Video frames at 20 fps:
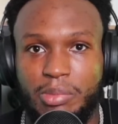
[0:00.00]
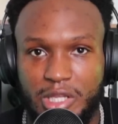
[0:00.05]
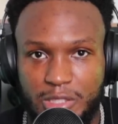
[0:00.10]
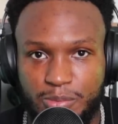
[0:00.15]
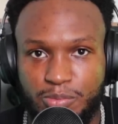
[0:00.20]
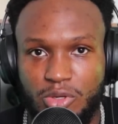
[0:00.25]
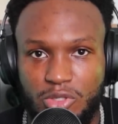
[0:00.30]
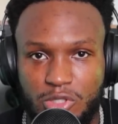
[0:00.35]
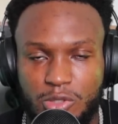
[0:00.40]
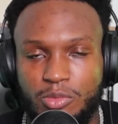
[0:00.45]

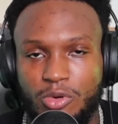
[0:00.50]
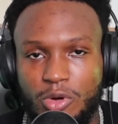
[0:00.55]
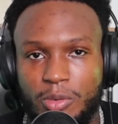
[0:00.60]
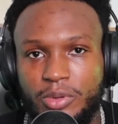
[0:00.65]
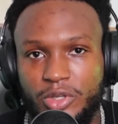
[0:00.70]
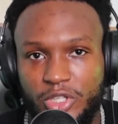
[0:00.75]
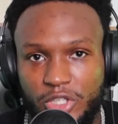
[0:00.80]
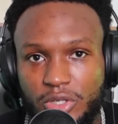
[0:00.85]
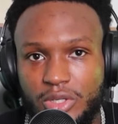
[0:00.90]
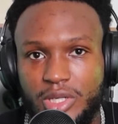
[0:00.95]
best possible
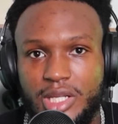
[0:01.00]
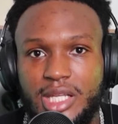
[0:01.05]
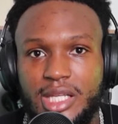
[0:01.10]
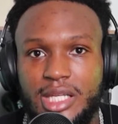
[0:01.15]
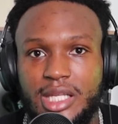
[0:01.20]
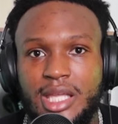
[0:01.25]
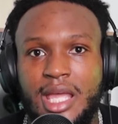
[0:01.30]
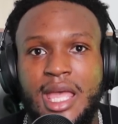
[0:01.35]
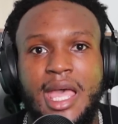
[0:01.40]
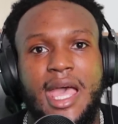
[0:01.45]

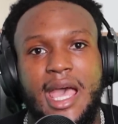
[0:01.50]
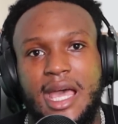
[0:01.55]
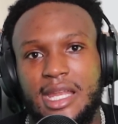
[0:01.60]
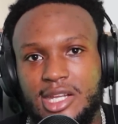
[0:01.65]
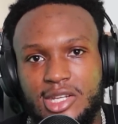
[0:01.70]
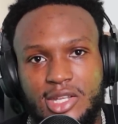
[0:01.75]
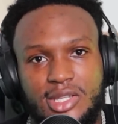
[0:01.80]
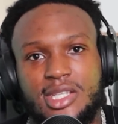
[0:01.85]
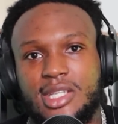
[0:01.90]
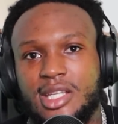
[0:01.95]
opportunity and
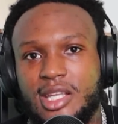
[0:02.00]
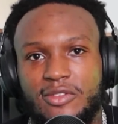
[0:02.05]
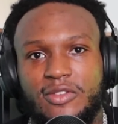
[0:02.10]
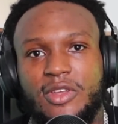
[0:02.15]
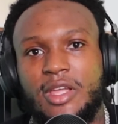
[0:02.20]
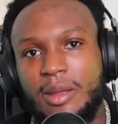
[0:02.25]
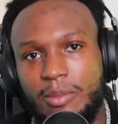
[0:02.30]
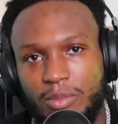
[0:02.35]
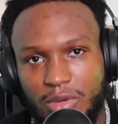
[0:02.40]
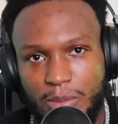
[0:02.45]
it doesn't
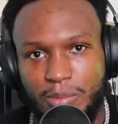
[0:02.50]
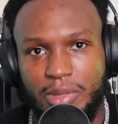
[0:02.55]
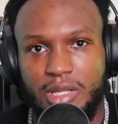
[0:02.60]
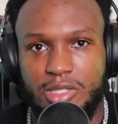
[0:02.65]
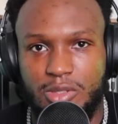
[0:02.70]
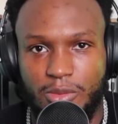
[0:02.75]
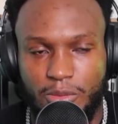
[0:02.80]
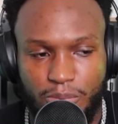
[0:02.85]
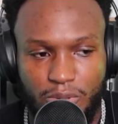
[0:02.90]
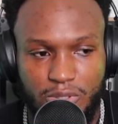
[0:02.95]
give him the
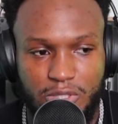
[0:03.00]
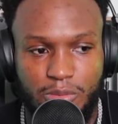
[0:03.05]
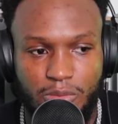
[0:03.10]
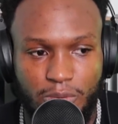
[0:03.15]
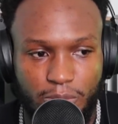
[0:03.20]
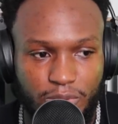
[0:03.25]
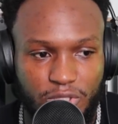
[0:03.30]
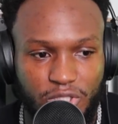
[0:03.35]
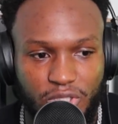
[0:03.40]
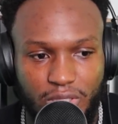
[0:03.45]
best
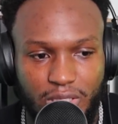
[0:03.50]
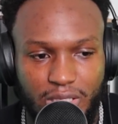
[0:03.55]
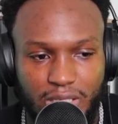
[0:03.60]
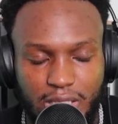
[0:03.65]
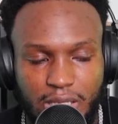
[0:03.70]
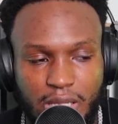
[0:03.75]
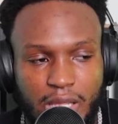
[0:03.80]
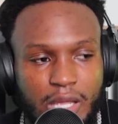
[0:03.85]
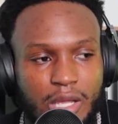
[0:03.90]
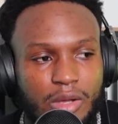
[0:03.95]
possible
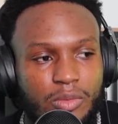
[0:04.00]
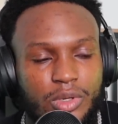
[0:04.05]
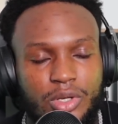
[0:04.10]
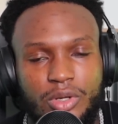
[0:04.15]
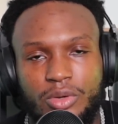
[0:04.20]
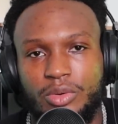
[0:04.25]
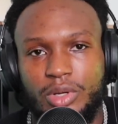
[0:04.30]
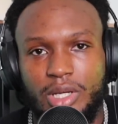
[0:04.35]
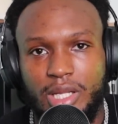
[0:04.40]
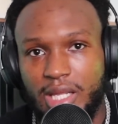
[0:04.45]
opportunity. We
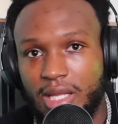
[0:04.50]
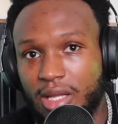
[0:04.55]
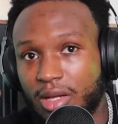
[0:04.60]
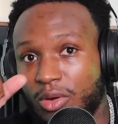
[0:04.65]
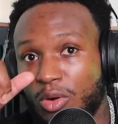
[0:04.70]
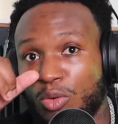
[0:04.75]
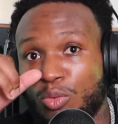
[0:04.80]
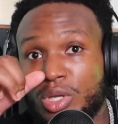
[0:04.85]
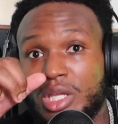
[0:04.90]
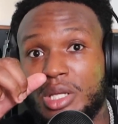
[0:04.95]
don't want to
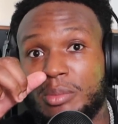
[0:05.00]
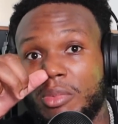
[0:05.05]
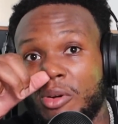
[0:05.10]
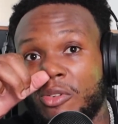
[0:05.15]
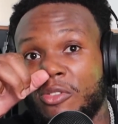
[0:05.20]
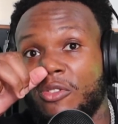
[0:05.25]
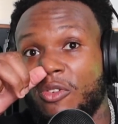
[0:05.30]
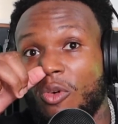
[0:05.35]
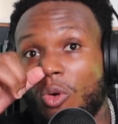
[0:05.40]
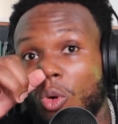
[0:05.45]
hear a week
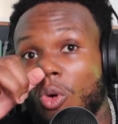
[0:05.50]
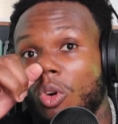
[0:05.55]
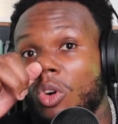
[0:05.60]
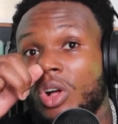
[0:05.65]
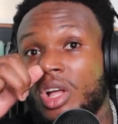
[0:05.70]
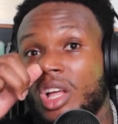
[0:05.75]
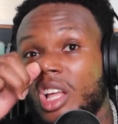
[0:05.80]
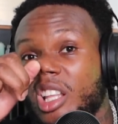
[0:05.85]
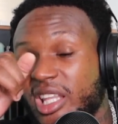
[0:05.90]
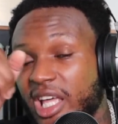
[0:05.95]

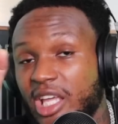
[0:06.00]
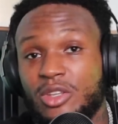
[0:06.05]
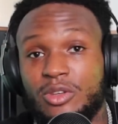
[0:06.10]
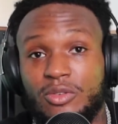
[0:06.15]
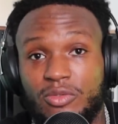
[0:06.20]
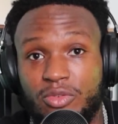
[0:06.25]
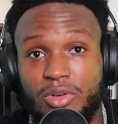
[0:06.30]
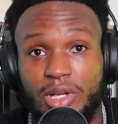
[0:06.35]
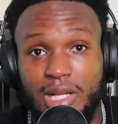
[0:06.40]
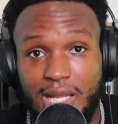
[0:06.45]
before that
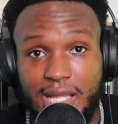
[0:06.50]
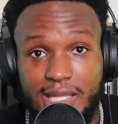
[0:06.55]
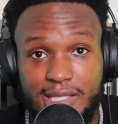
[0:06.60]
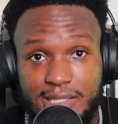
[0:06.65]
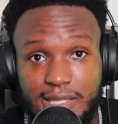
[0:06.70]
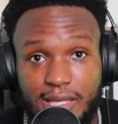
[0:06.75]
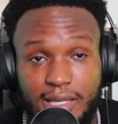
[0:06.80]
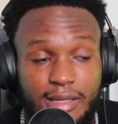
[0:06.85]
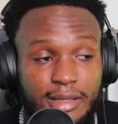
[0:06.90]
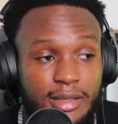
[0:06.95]
you've
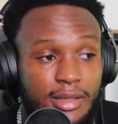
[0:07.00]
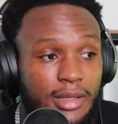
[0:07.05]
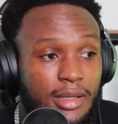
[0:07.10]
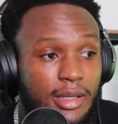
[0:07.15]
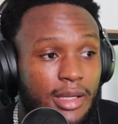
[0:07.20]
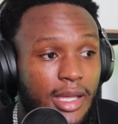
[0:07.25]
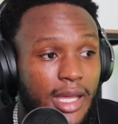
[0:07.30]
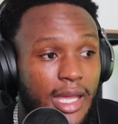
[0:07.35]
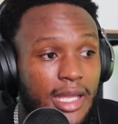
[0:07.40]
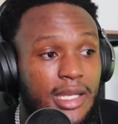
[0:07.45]
realized that
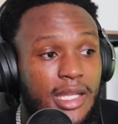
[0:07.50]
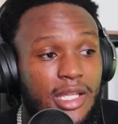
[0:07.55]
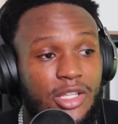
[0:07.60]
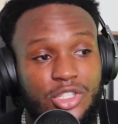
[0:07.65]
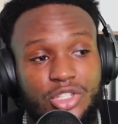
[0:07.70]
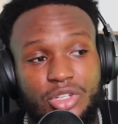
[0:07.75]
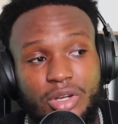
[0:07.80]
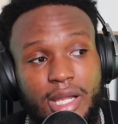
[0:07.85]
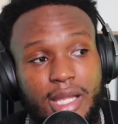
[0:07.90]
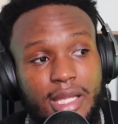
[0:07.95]
and
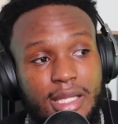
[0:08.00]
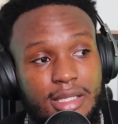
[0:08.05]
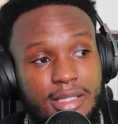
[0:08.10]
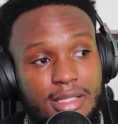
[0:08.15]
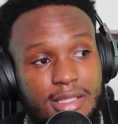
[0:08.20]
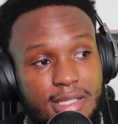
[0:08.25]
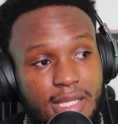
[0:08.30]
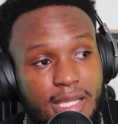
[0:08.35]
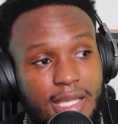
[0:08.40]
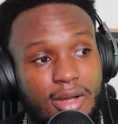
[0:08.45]
then try
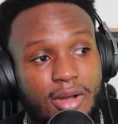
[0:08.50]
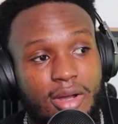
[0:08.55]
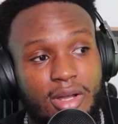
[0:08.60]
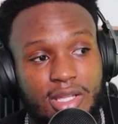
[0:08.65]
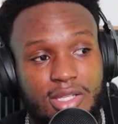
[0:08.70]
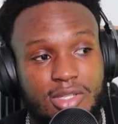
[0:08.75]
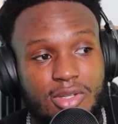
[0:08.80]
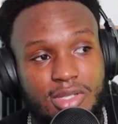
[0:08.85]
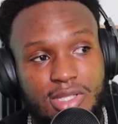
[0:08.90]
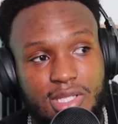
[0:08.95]
and say, oh,
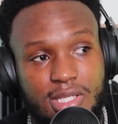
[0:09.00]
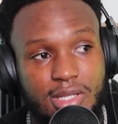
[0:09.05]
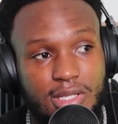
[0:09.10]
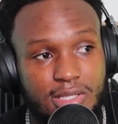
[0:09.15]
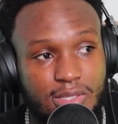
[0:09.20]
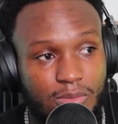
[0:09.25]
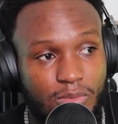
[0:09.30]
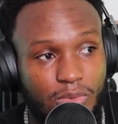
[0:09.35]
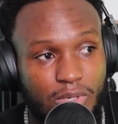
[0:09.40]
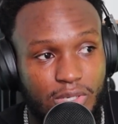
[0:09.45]
it's because he
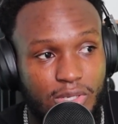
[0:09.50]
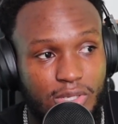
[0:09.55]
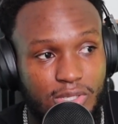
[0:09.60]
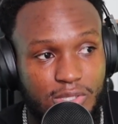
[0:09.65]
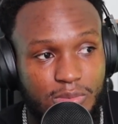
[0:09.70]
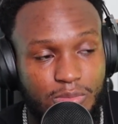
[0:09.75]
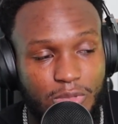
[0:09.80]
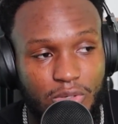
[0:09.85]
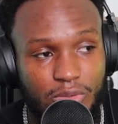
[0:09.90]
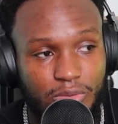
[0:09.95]
doesn't want the
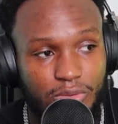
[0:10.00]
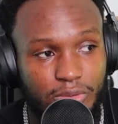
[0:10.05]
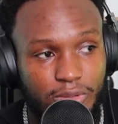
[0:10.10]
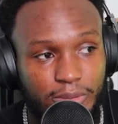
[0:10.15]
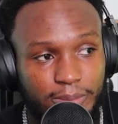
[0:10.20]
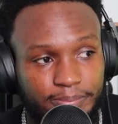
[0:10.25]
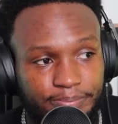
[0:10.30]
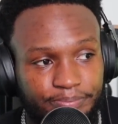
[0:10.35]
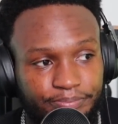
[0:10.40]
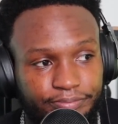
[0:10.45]
smoke.